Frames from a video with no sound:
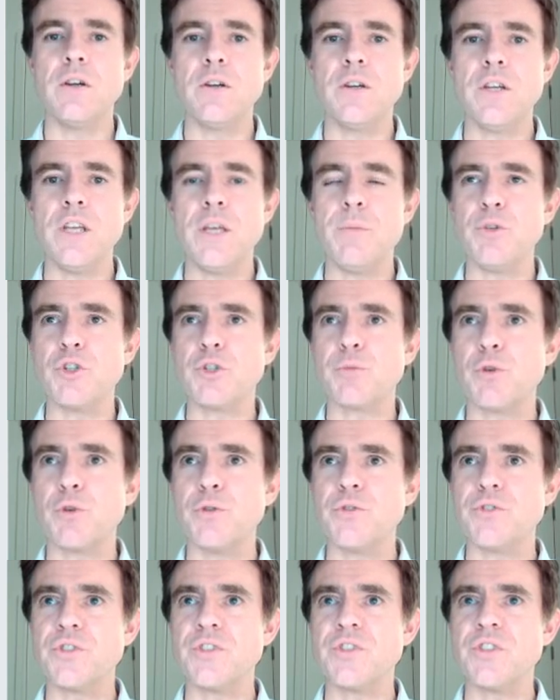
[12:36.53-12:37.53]
image
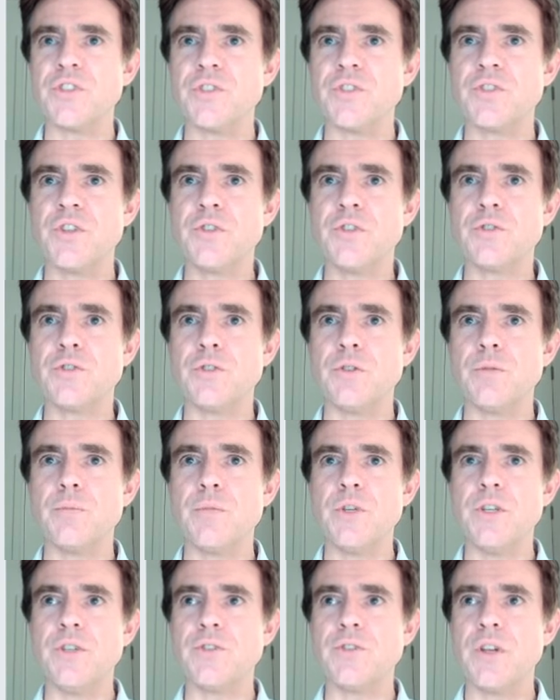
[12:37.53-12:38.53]
processing system
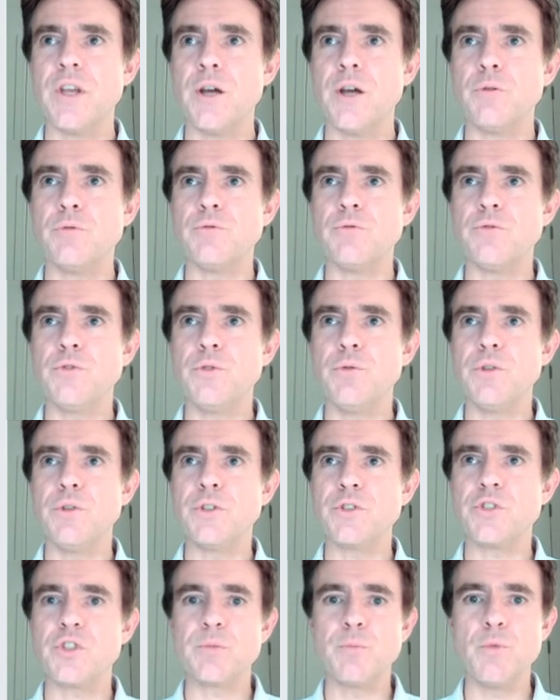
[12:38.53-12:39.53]
is now doing
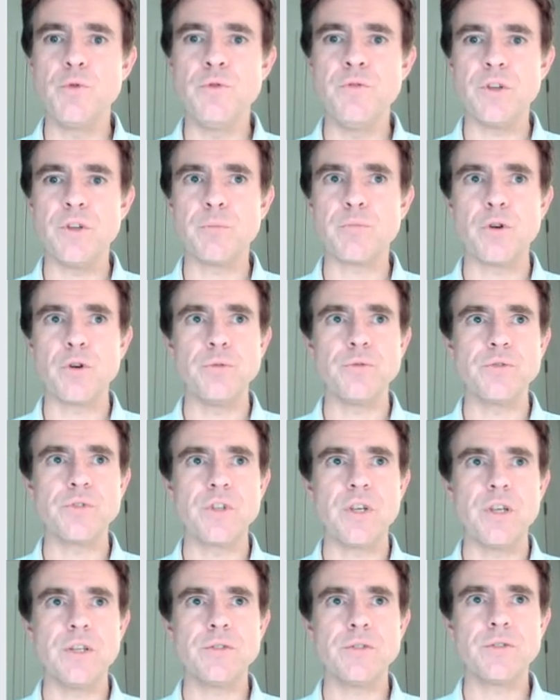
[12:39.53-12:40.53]
a smoothing
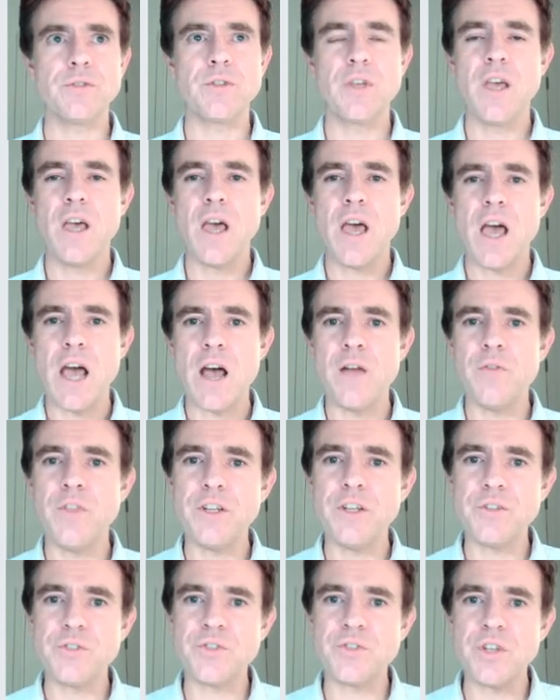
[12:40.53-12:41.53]
process, and then
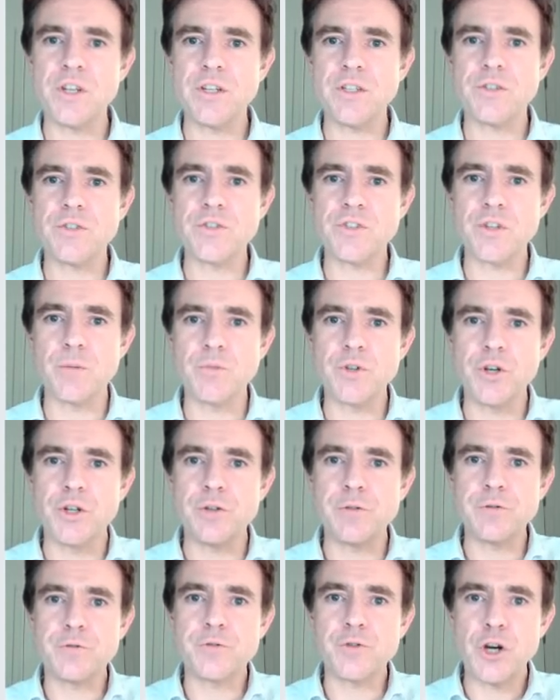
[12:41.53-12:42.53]
it's setting some kind
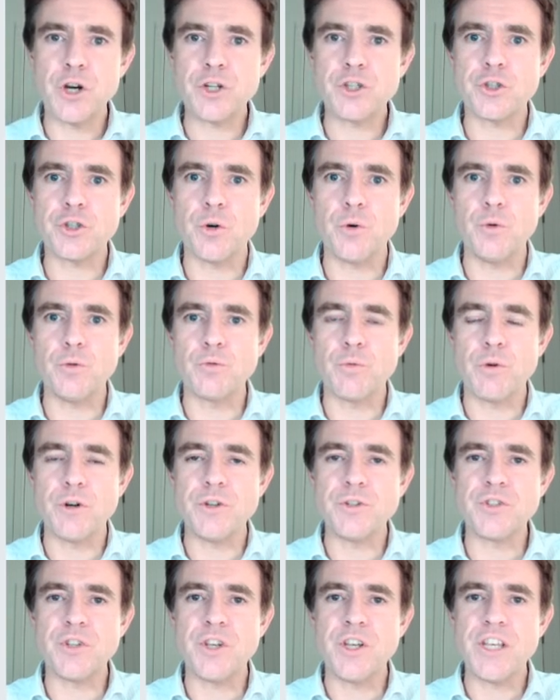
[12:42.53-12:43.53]
of threshold where
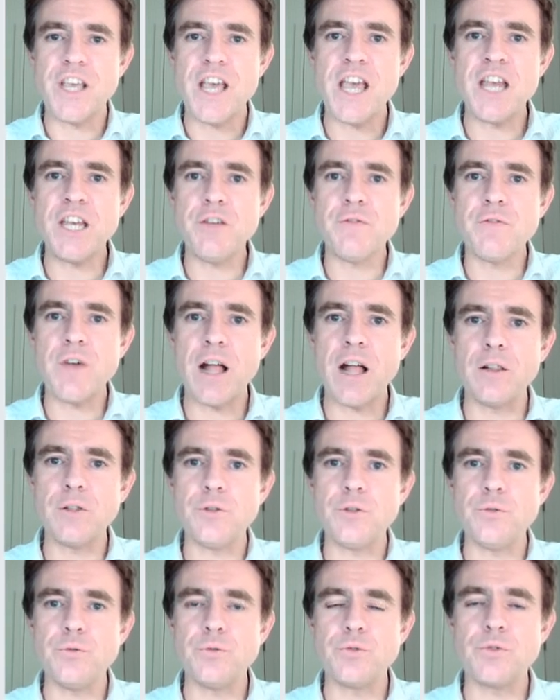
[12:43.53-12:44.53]
it's saying any
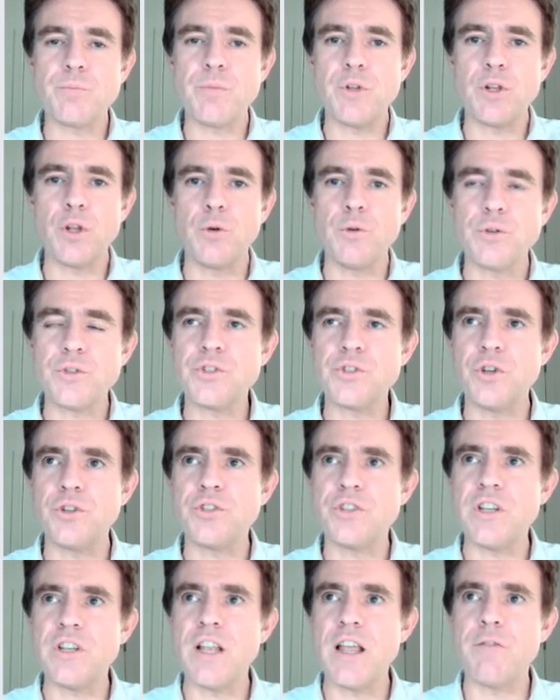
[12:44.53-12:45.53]
values below a
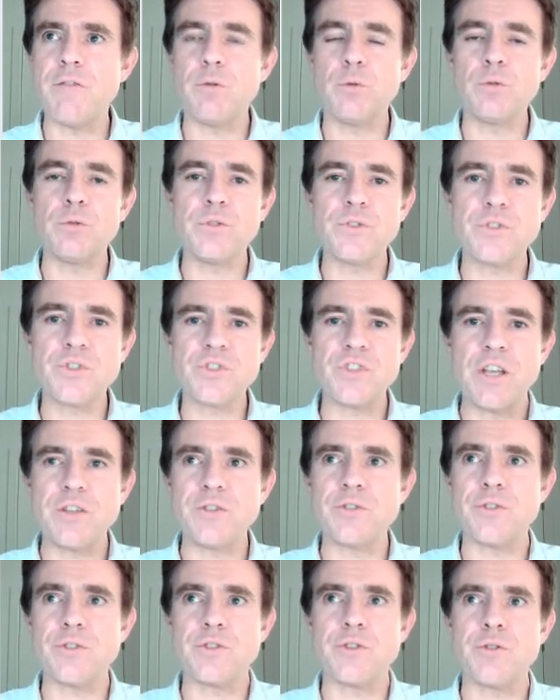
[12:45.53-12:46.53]
certain level set
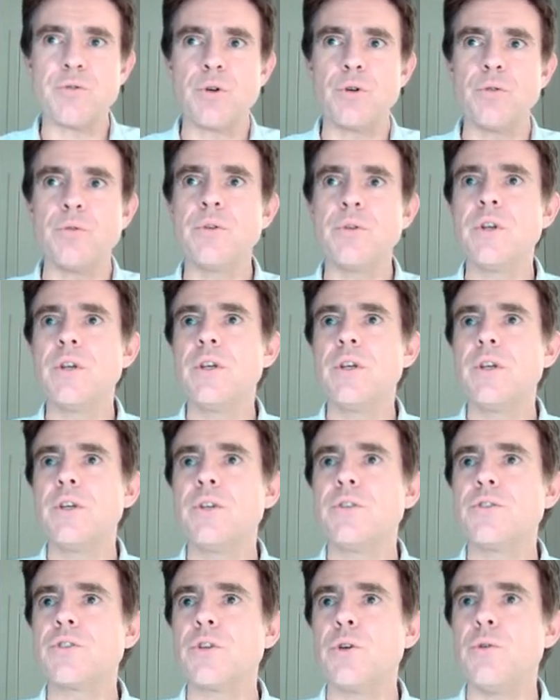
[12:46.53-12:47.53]
to zero.
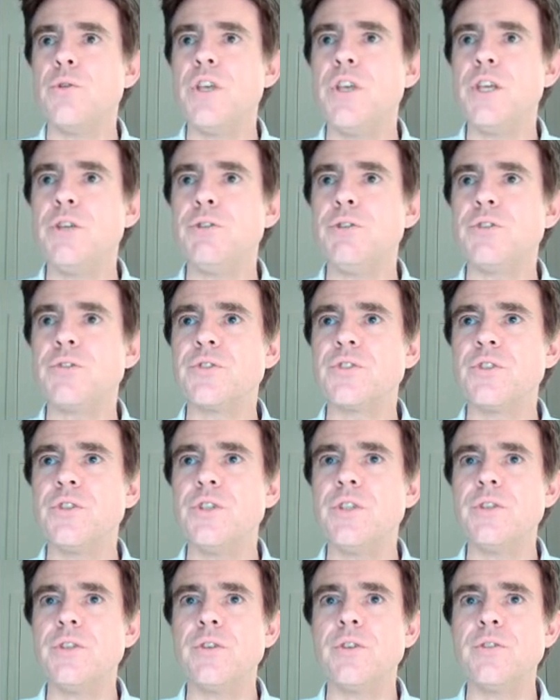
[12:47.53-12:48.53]
So here you can
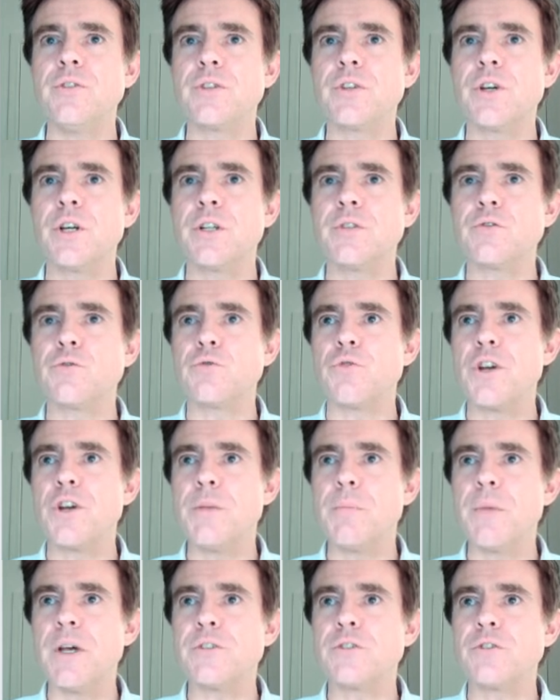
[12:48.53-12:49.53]
see that the kind of gray
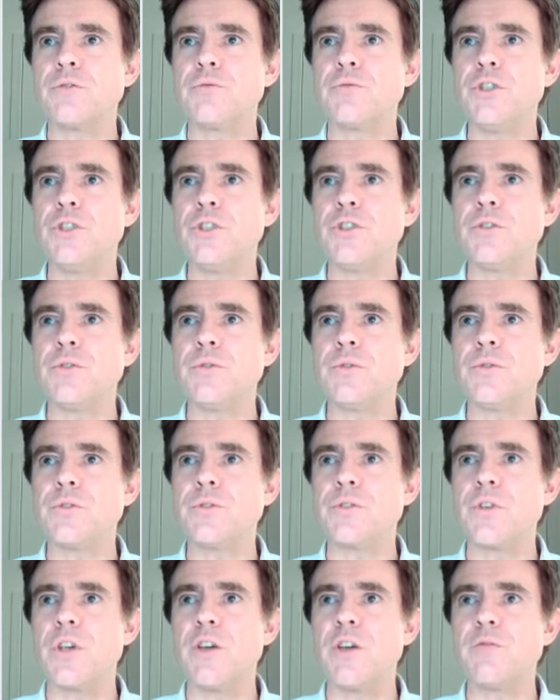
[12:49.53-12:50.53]
matter
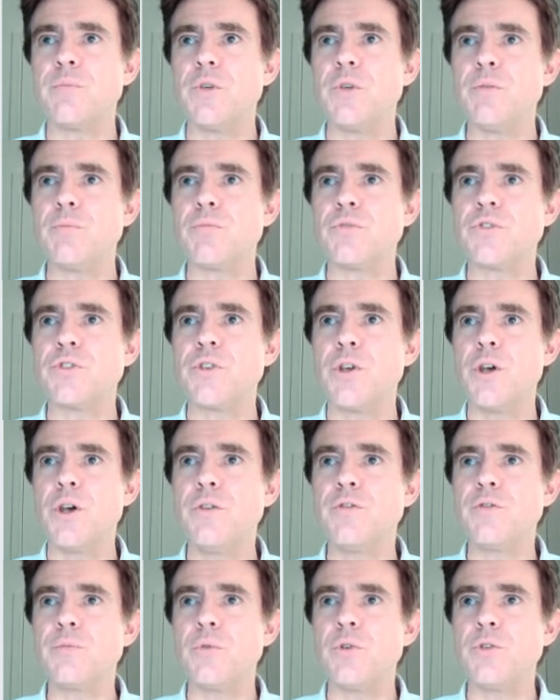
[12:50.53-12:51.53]
regions have been
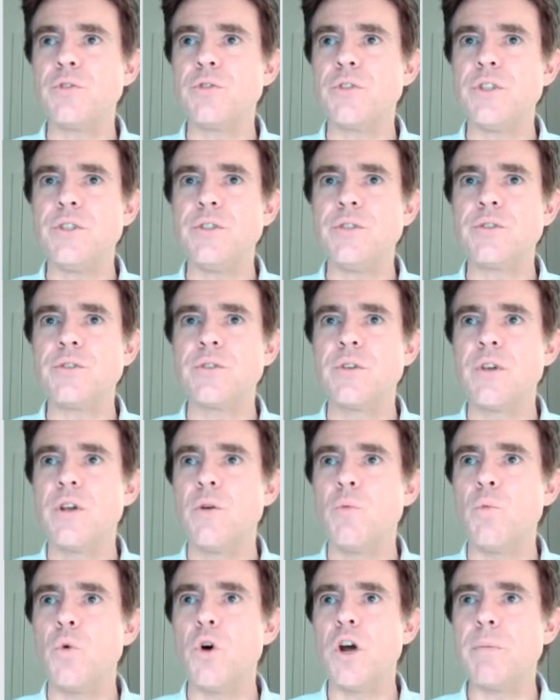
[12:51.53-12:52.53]
preserved, but these
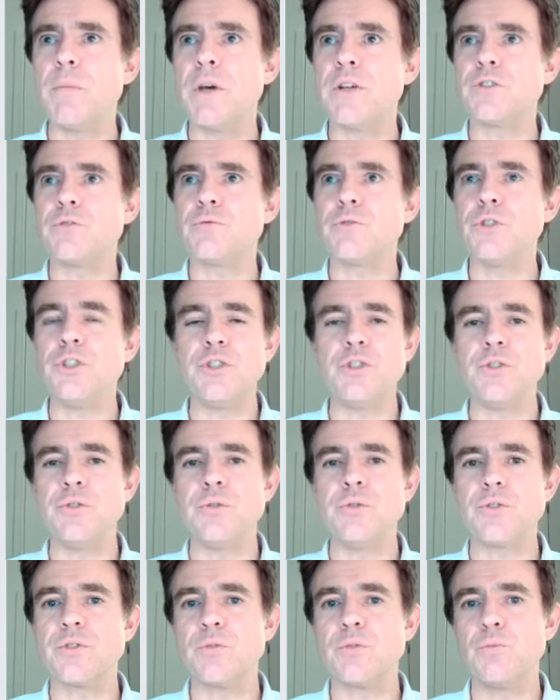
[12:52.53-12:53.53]
white matter
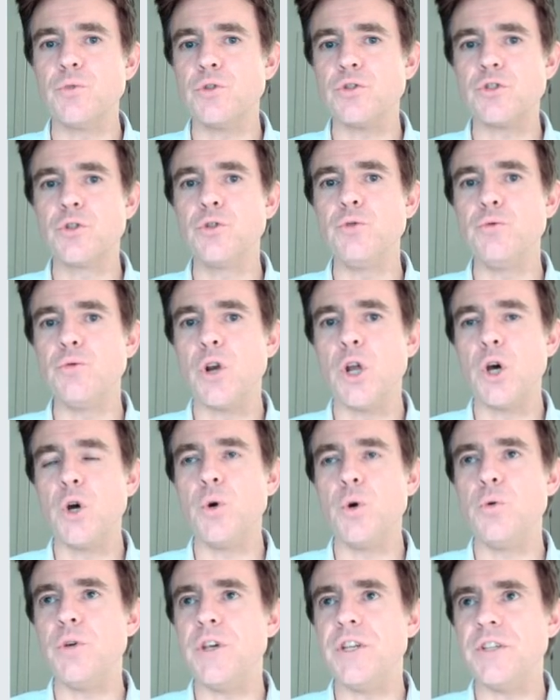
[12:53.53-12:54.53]
regions were too
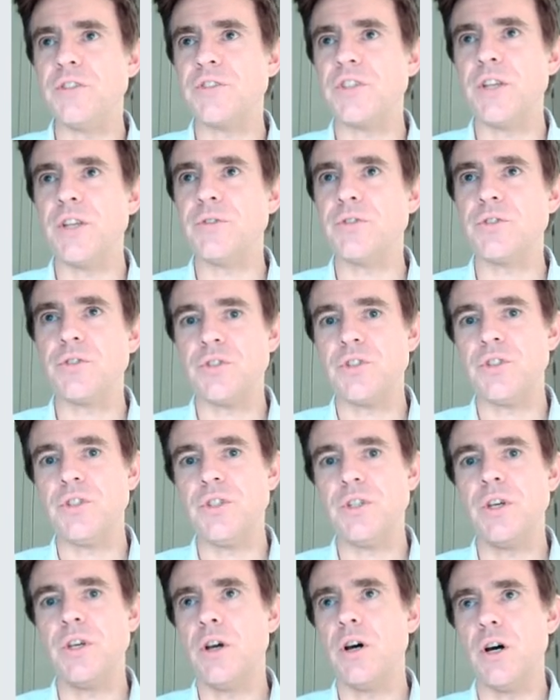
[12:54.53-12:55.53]
low in
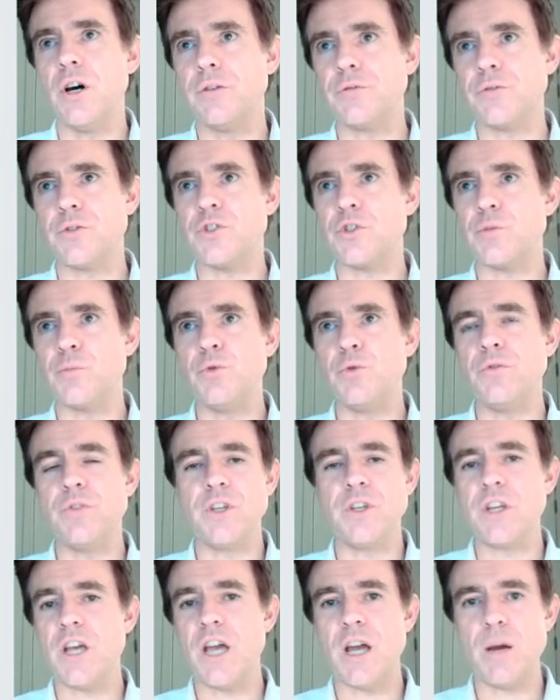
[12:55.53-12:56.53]
intensity after the
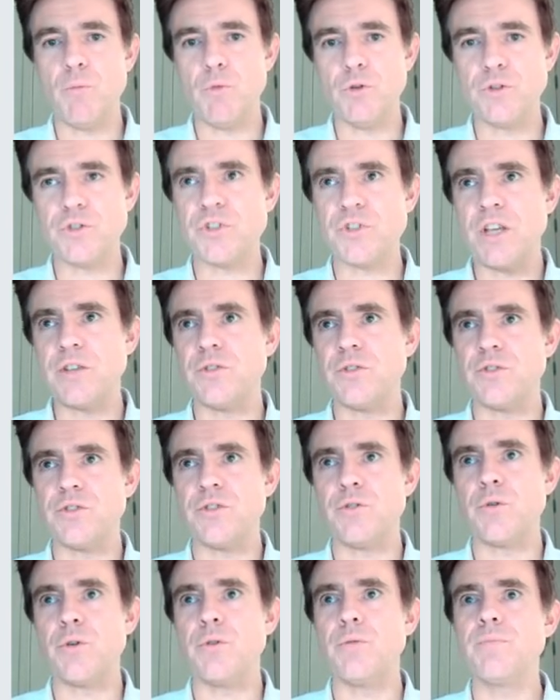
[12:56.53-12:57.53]
smoothing and were set to
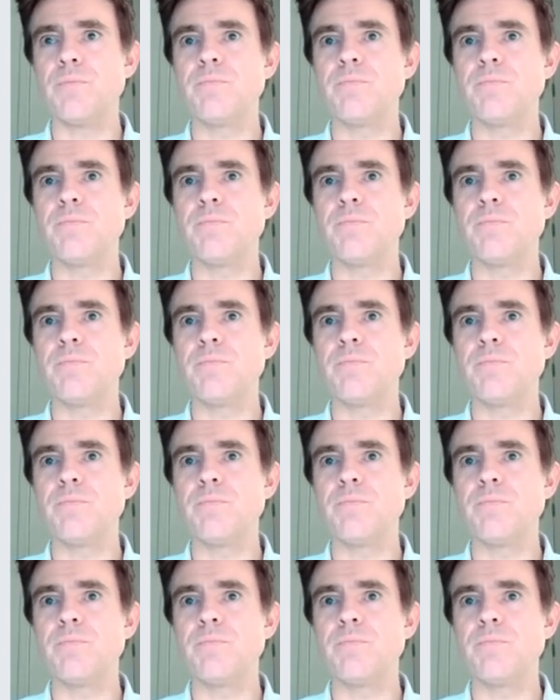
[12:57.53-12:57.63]
zero.